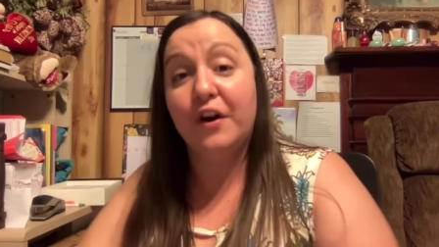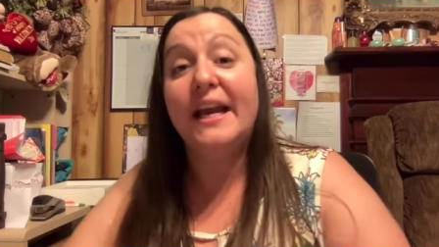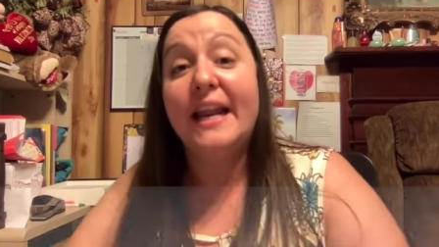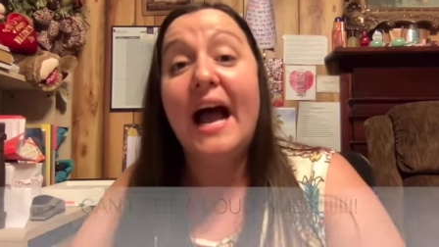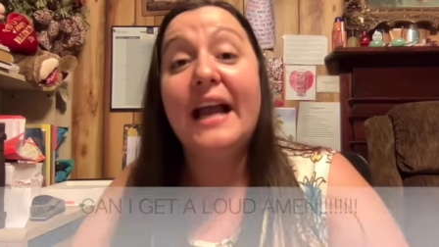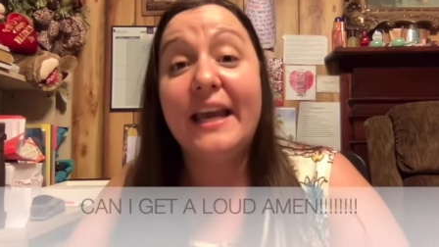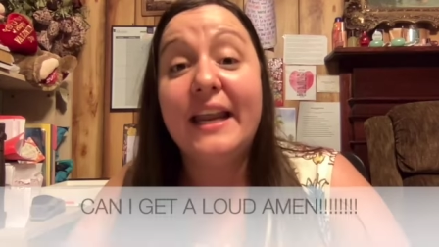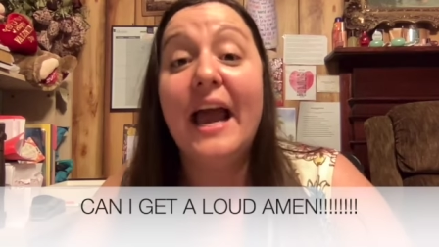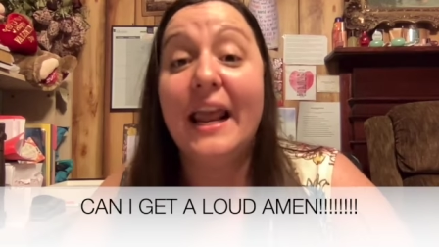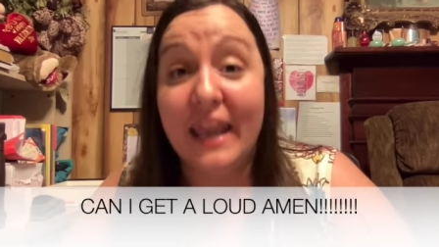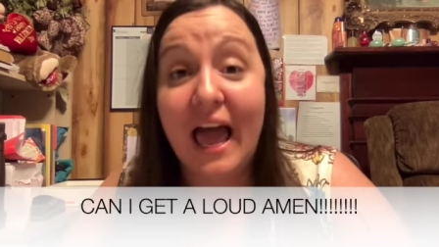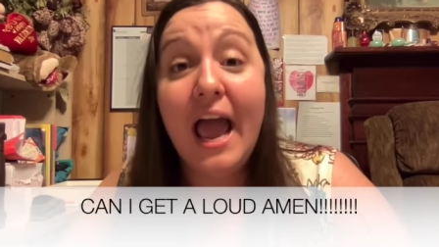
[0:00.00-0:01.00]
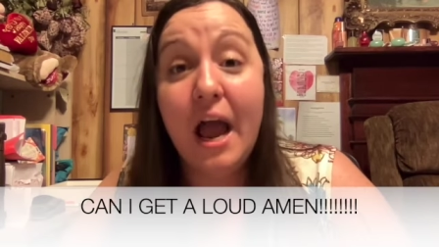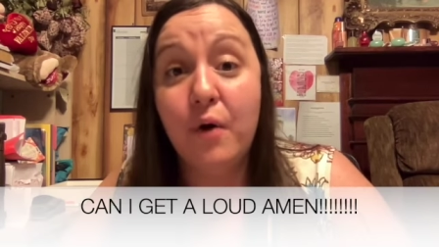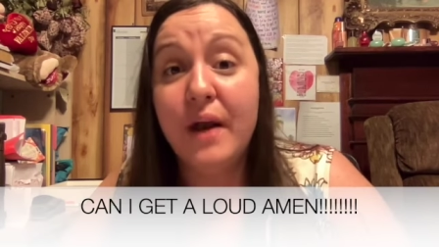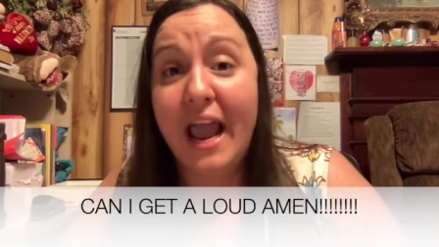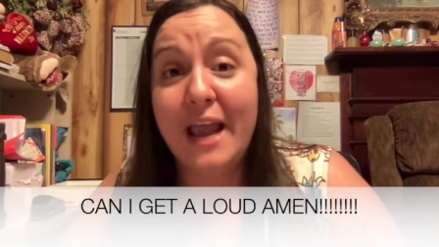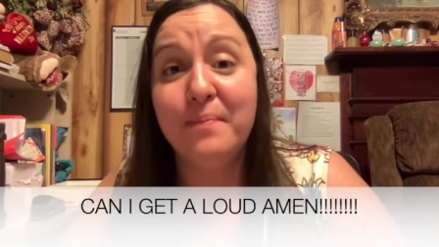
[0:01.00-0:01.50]
Can I get a loud
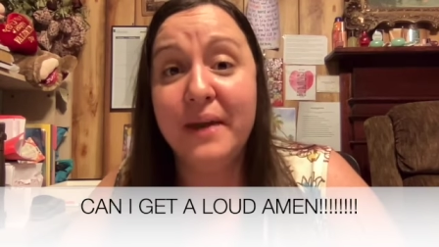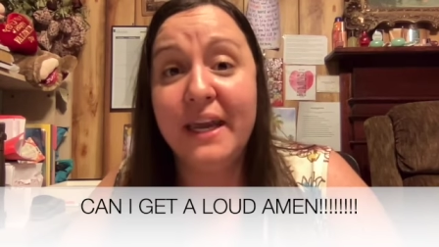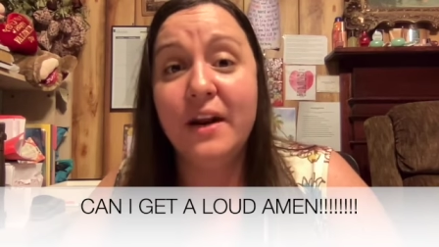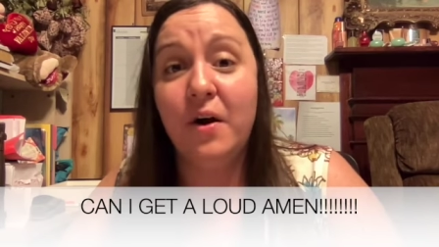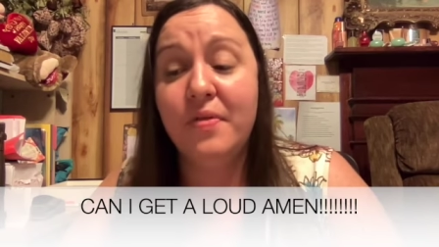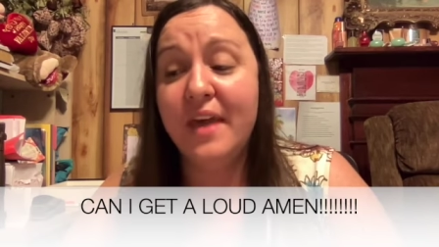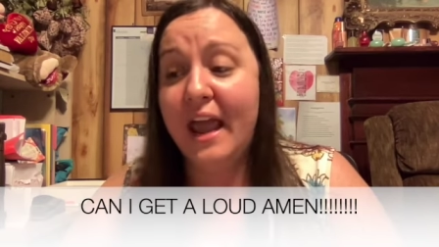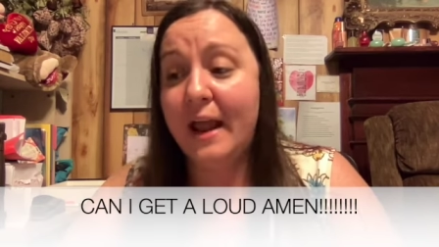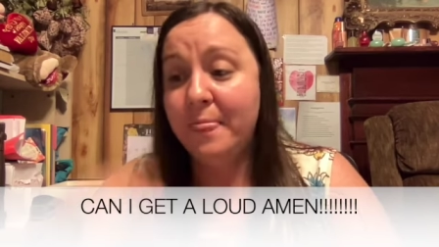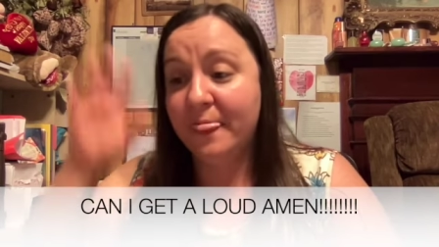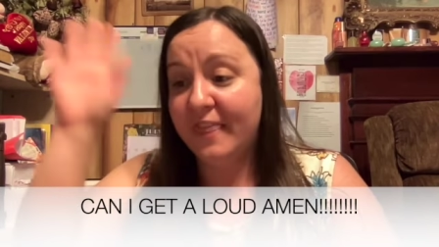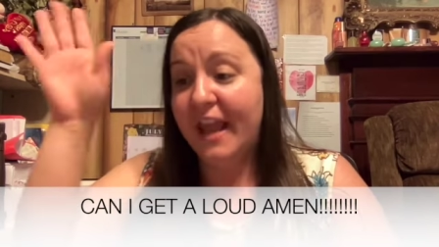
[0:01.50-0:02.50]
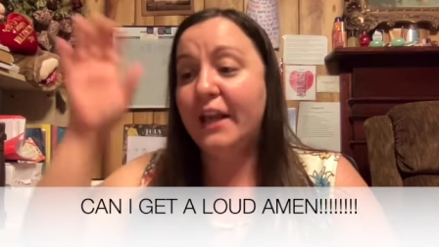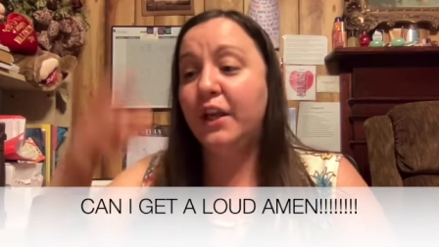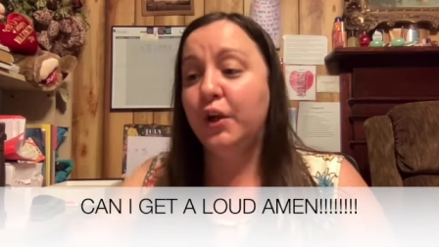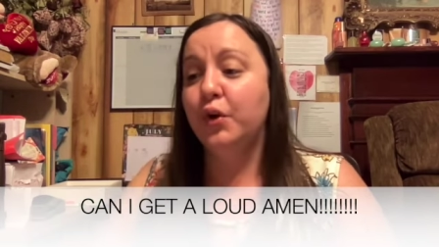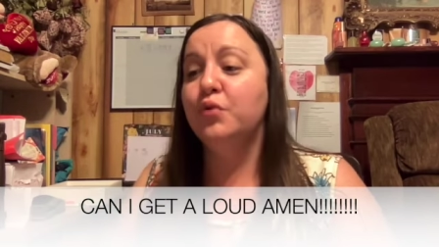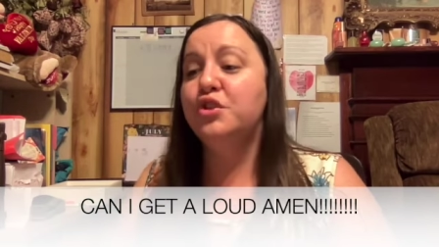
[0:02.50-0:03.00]
amen on that? Thank
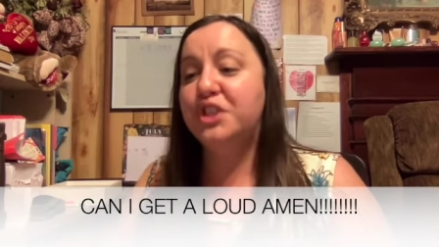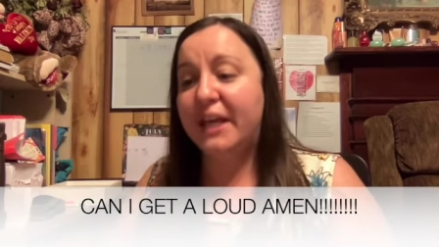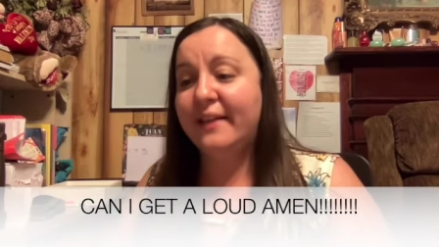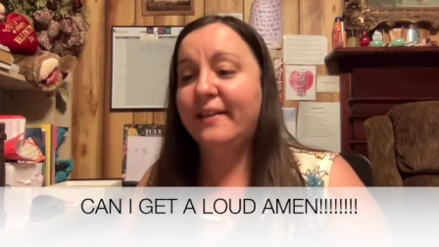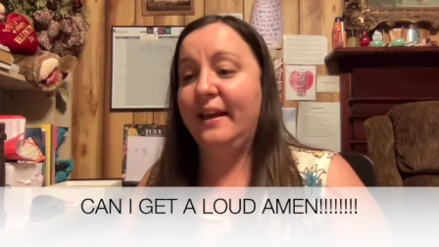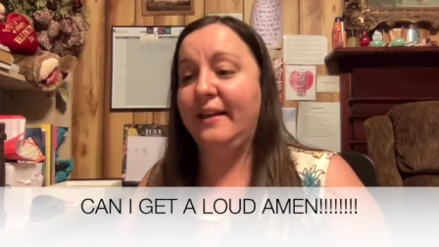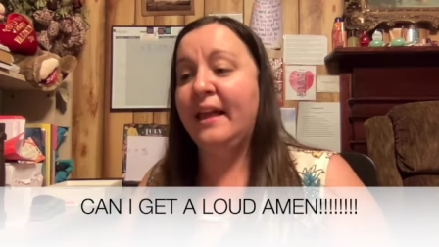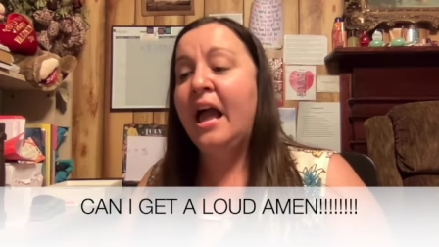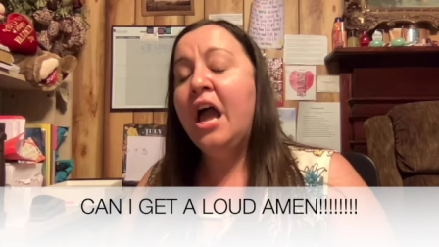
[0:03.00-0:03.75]
you, Jesus.